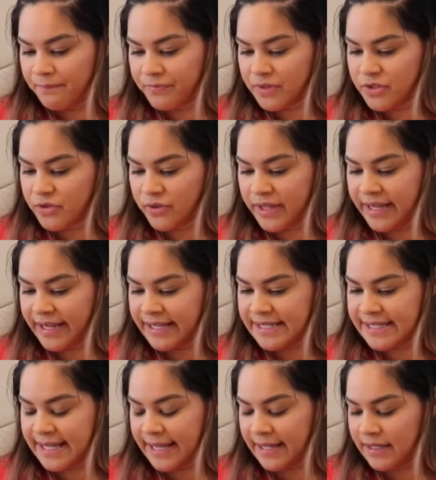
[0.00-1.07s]
So like I
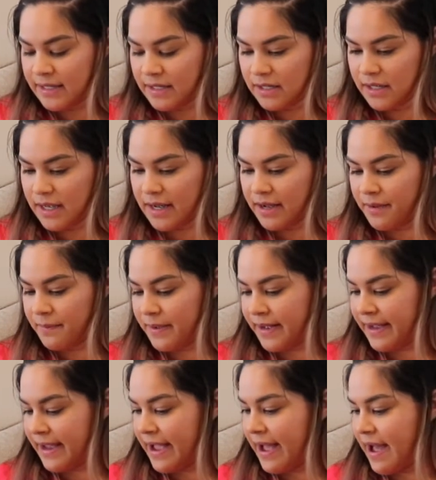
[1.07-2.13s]
said, I
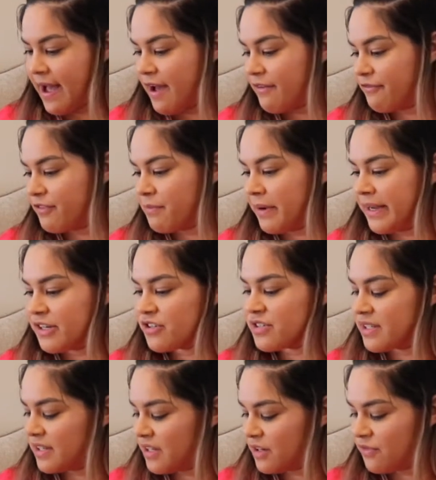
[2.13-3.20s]
have reminders
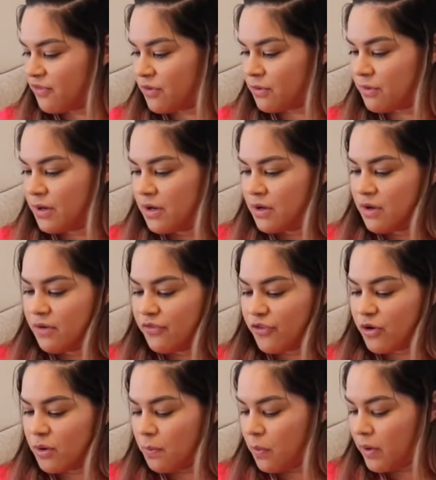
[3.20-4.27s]
in here for
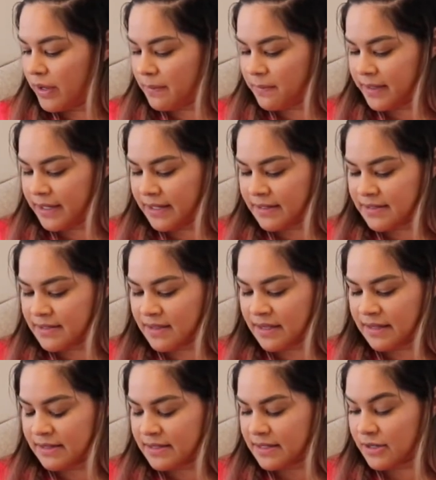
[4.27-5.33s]
appointments,
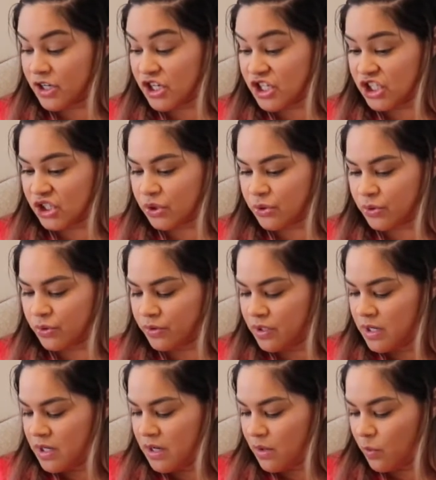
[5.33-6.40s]
things that are due,
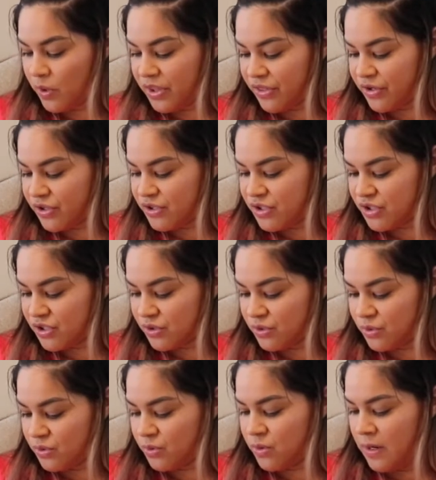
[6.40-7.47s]
when they're
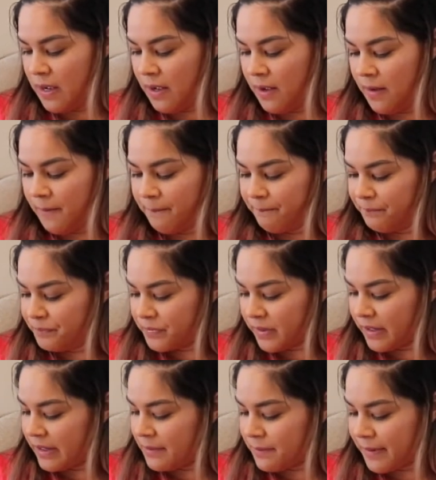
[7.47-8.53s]
due.
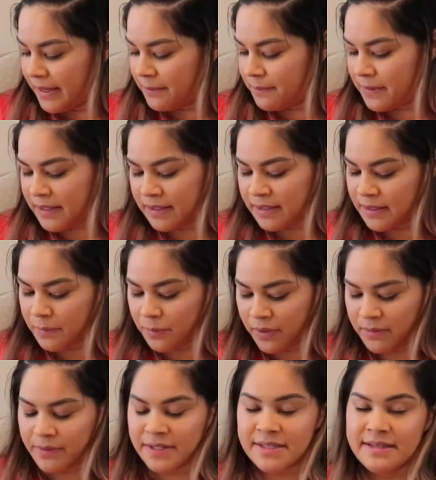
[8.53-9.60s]
It might be
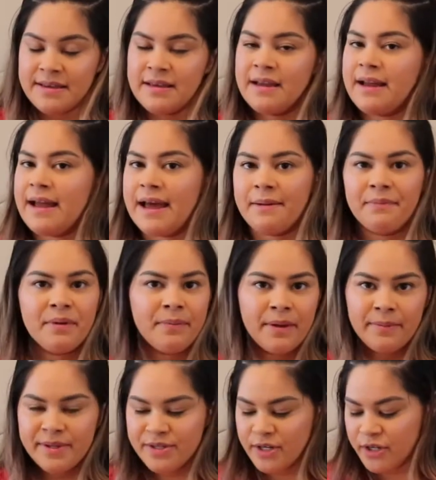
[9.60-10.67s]
appointments like I had my
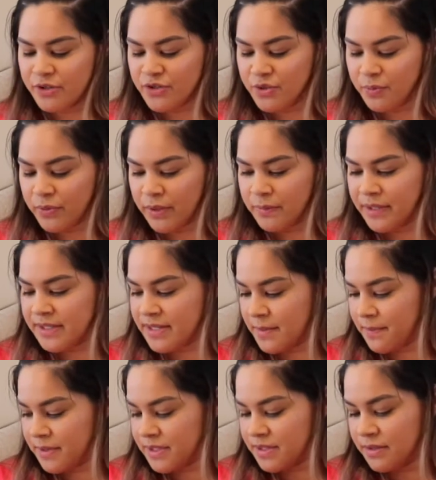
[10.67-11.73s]
baby's doctor's appointments up
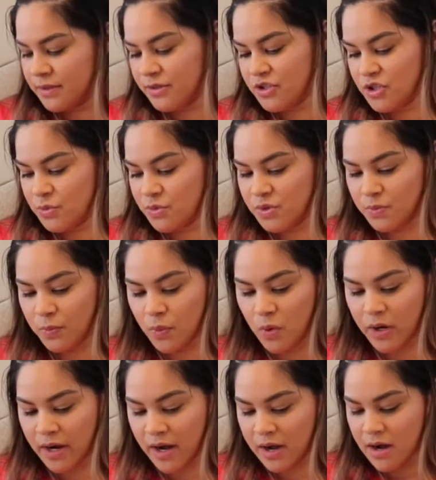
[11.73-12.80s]
until she was
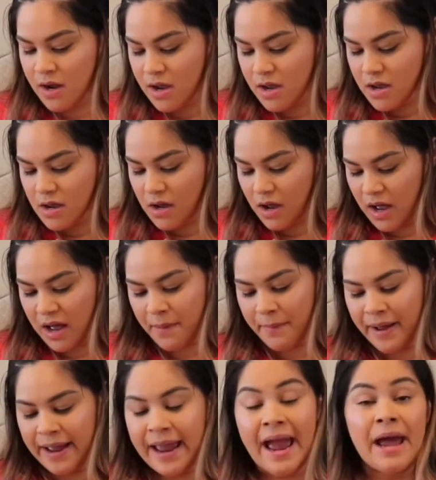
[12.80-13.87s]
born.
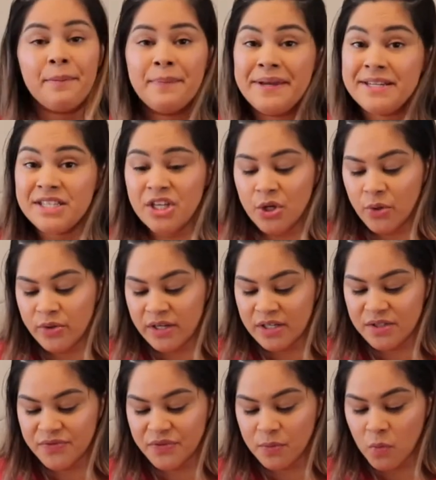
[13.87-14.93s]
I had PTO
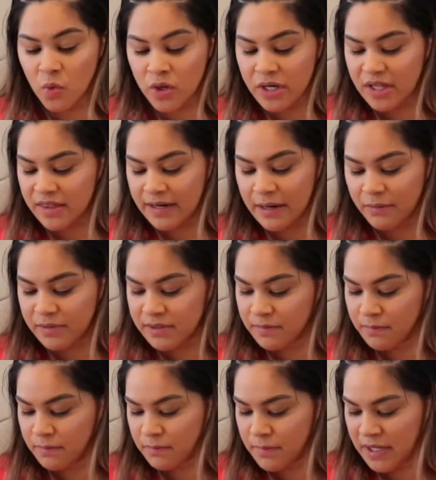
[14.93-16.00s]
days from work that I was
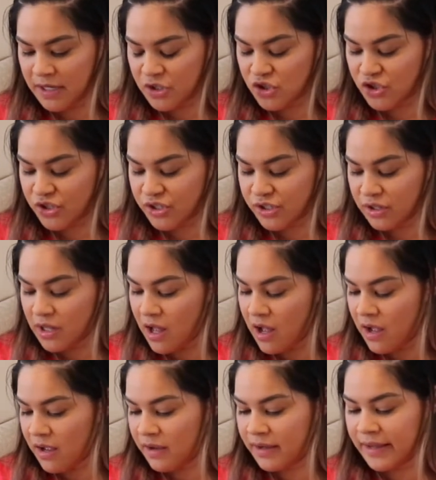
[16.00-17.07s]
making sure to
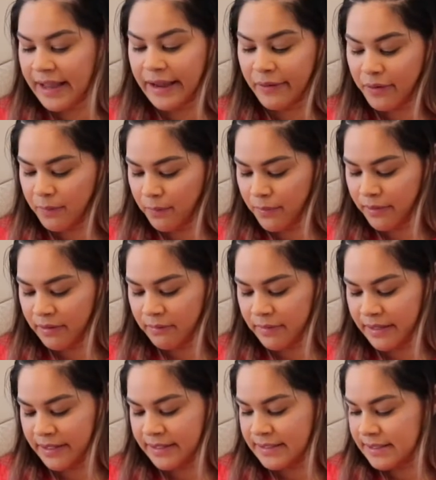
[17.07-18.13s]
log, hair
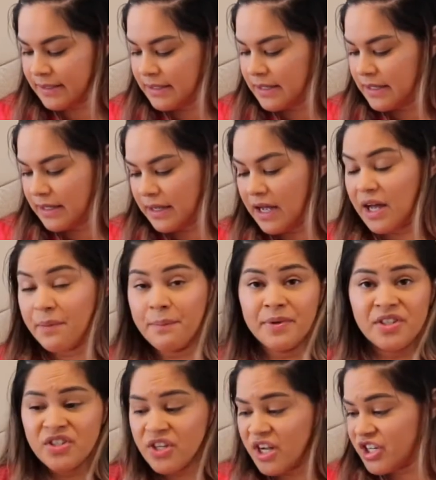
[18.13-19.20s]
appointments,
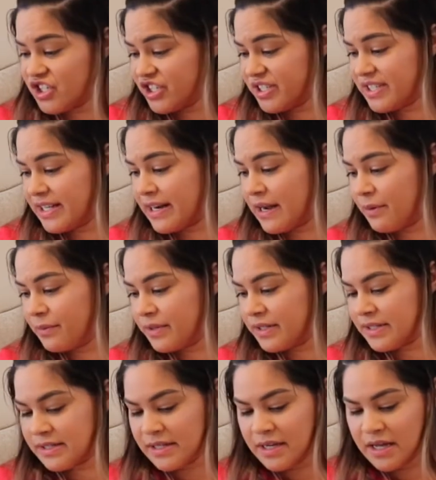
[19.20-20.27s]
massages that I
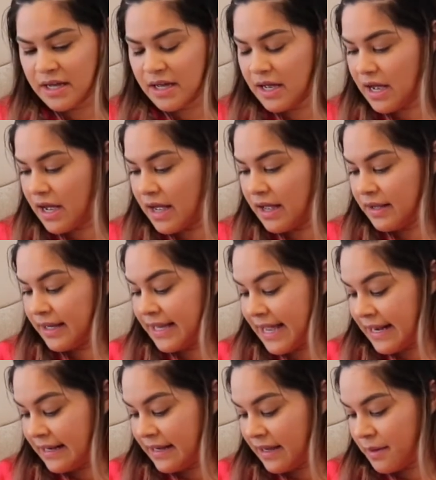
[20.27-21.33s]
was
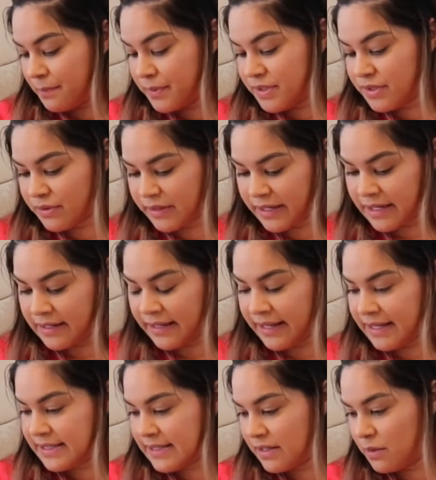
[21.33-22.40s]
getting up until, again, like
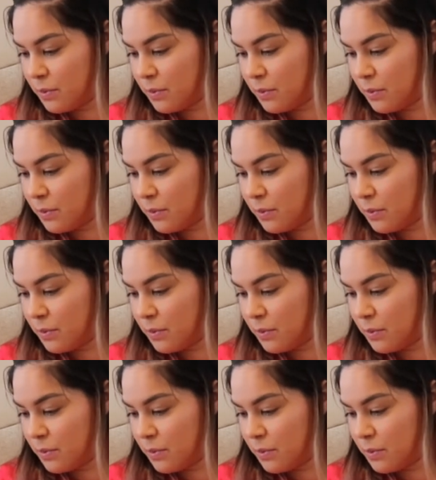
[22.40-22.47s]
I said, the